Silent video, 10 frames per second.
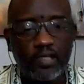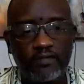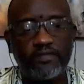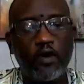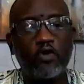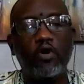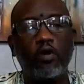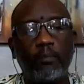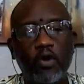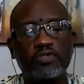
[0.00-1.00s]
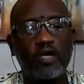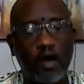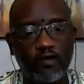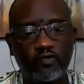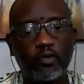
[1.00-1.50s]
the folk who are most
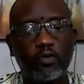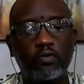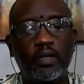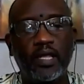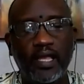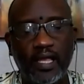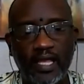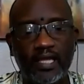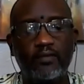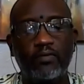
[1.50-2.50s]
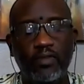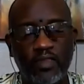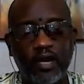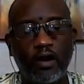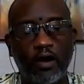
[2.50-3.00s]
comfortable in
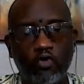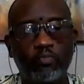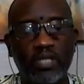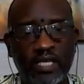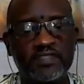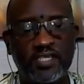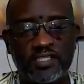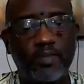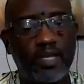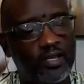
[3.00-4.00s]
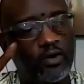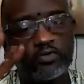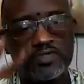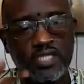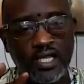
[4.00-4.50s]
their own belief system, in their
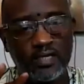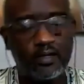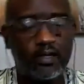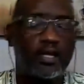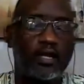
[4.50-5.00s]
own skin,